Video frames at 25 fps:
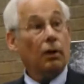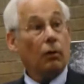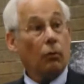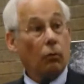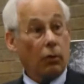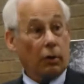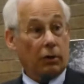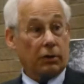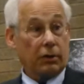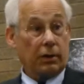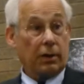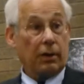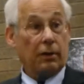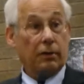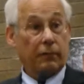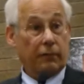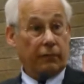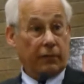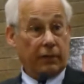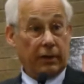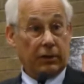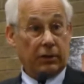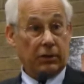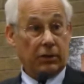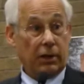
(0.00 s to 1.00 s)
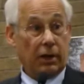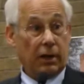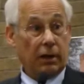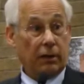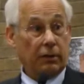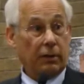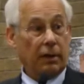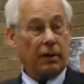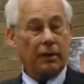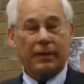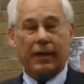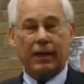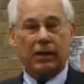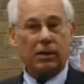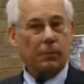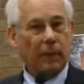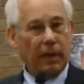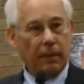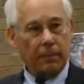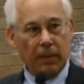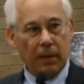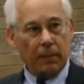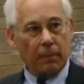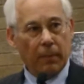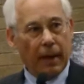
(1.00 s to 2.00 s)
Work together for that child. That's
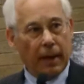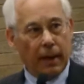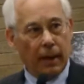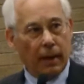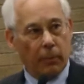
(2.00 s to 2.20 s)
been my